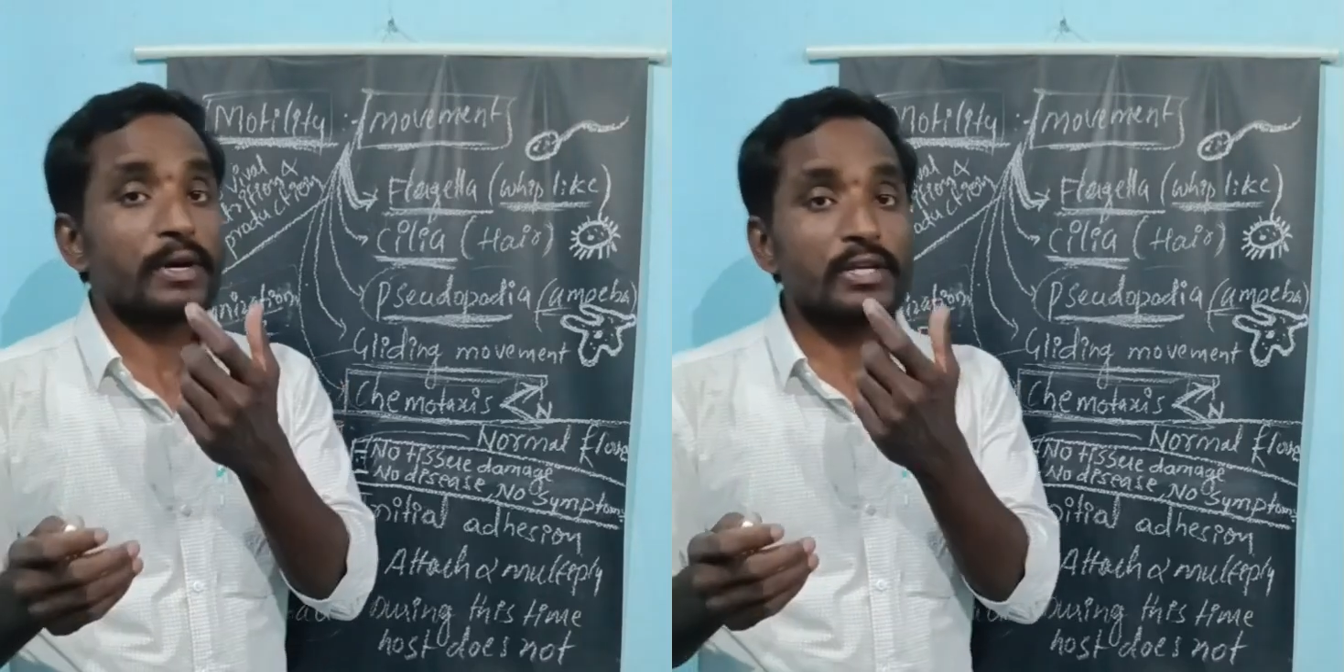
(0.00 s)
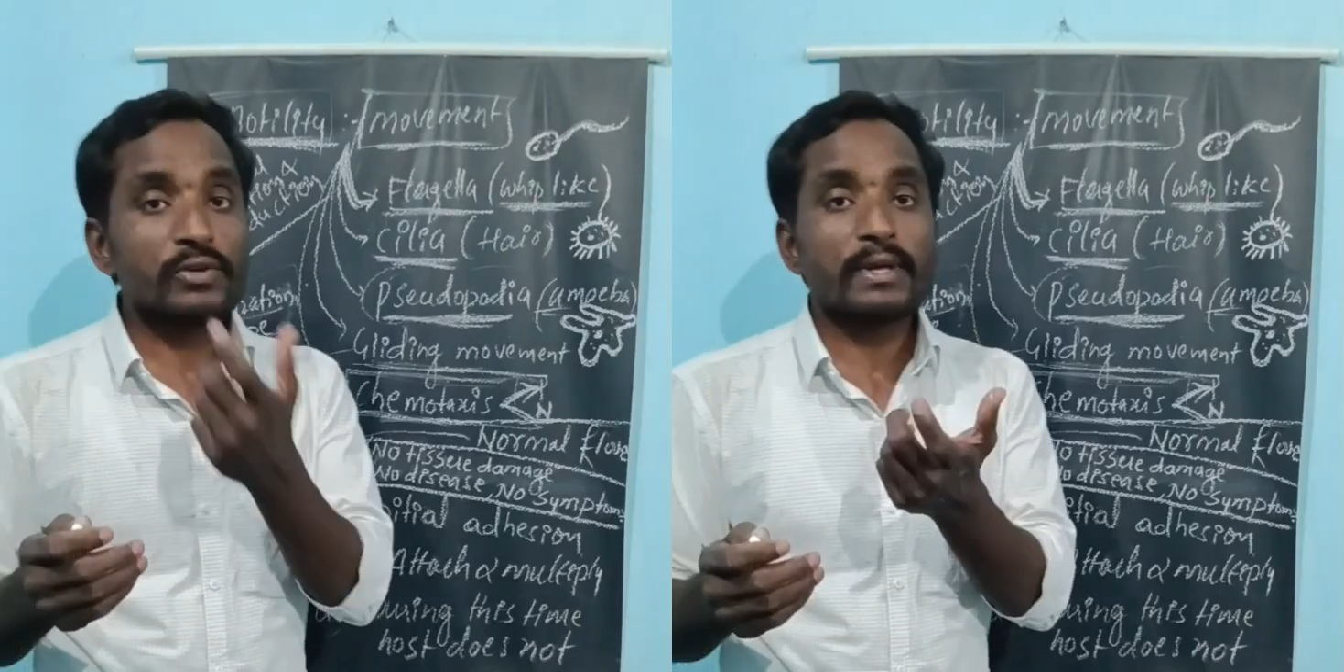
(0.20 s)

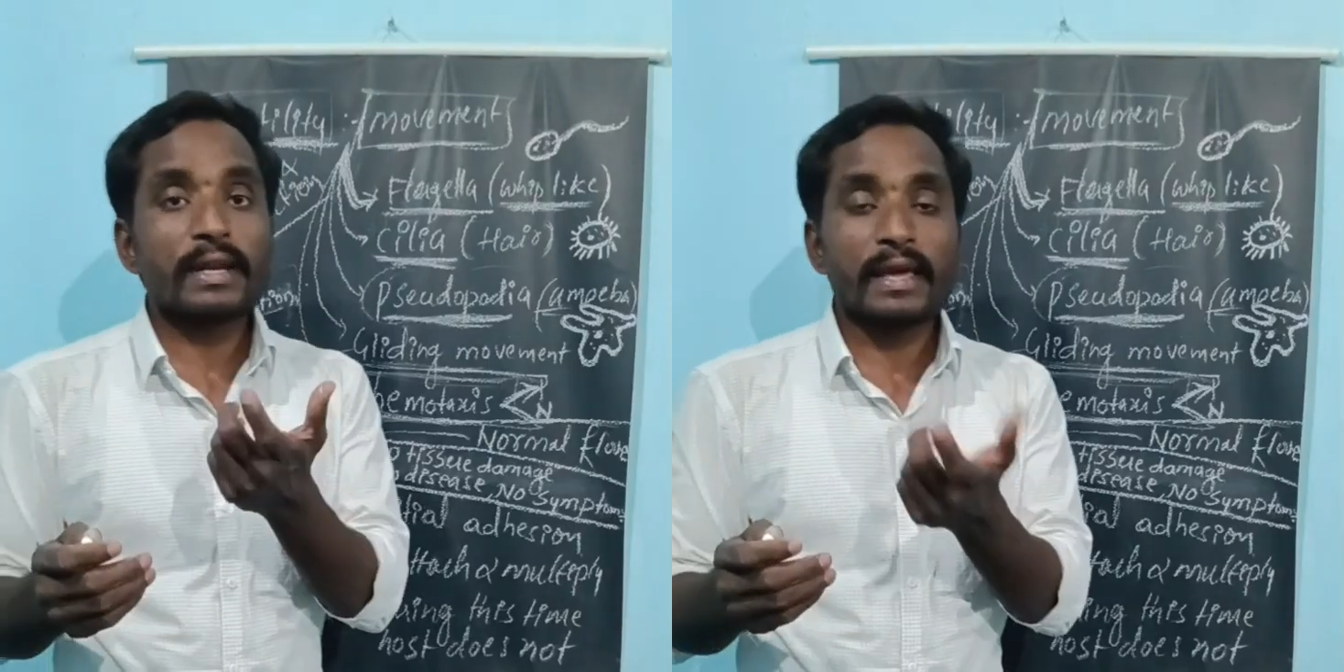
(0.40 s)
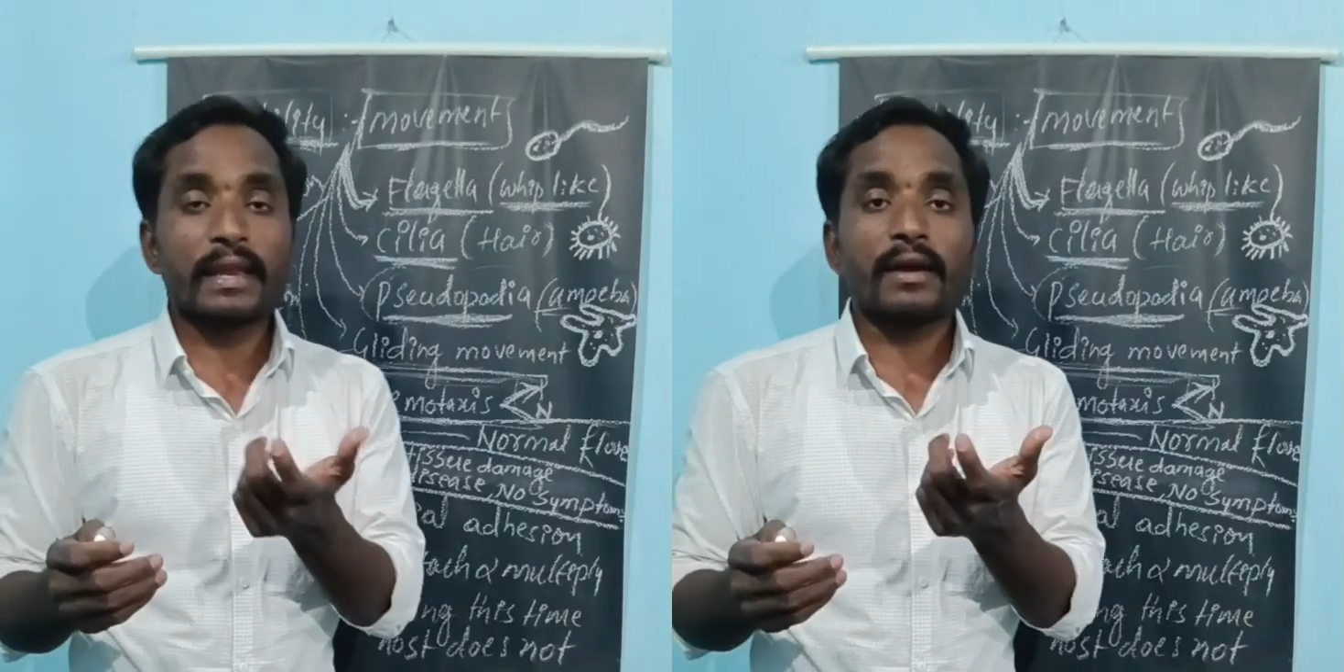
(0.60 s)

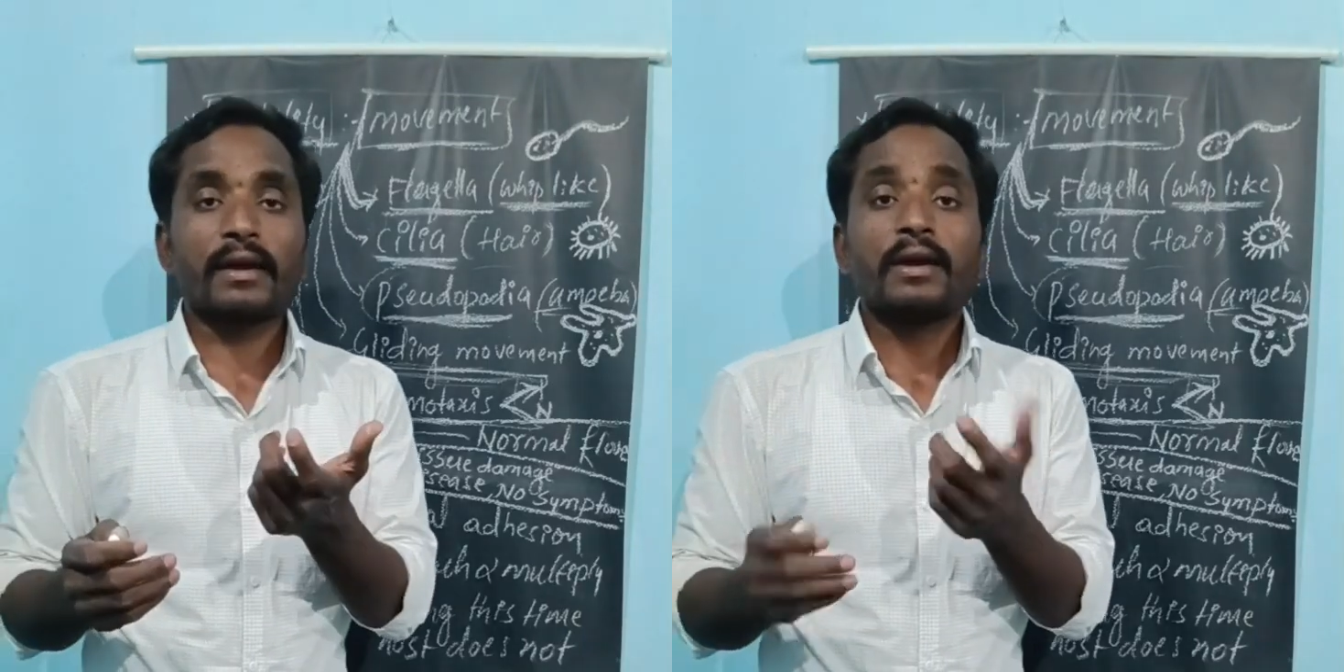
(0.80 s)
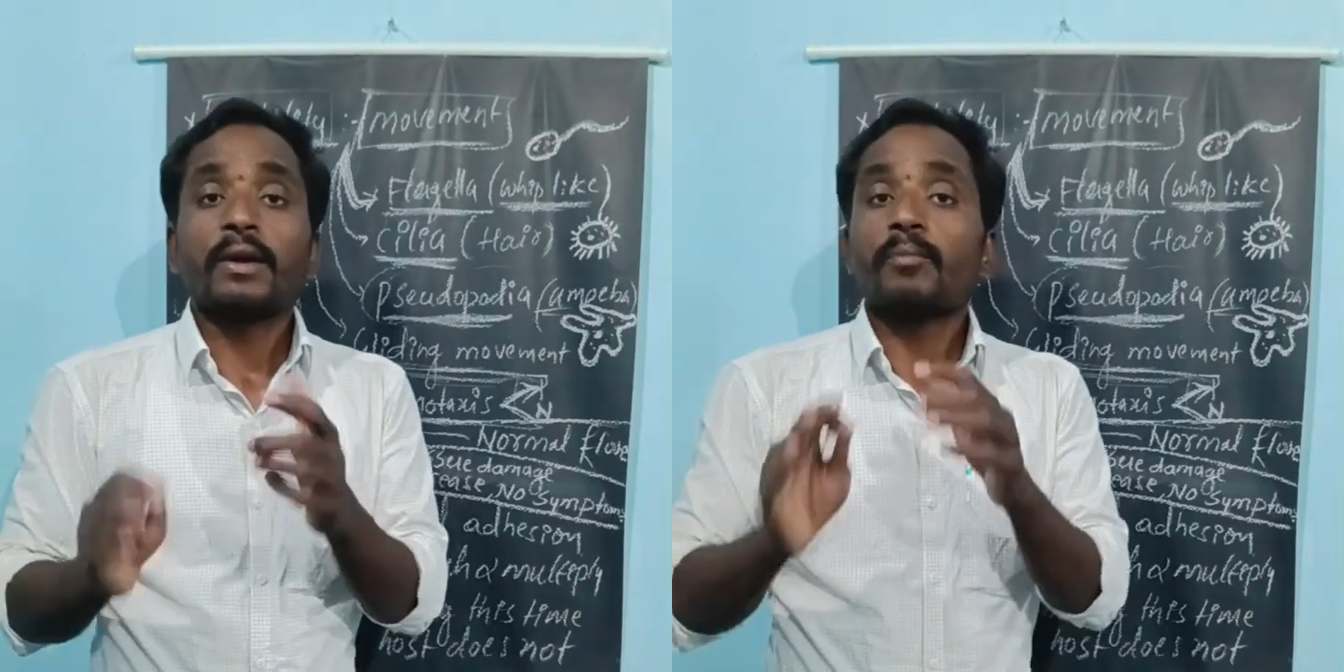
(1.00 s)
particular
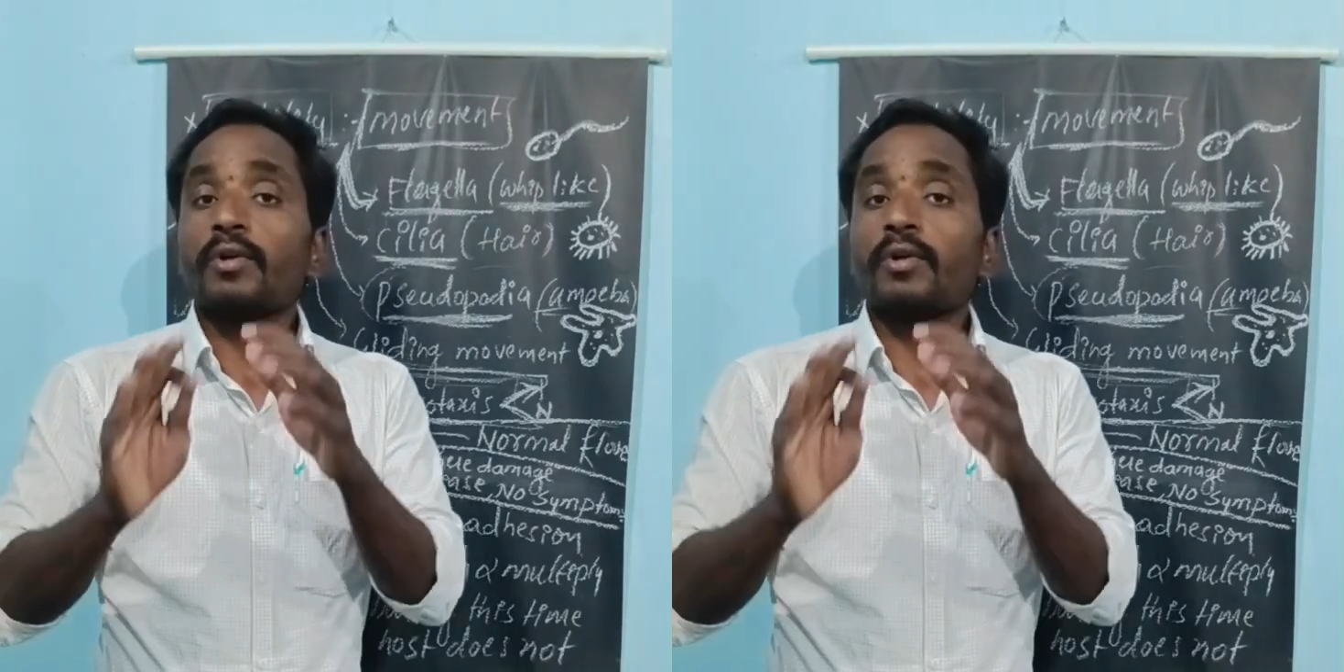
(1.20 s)
area,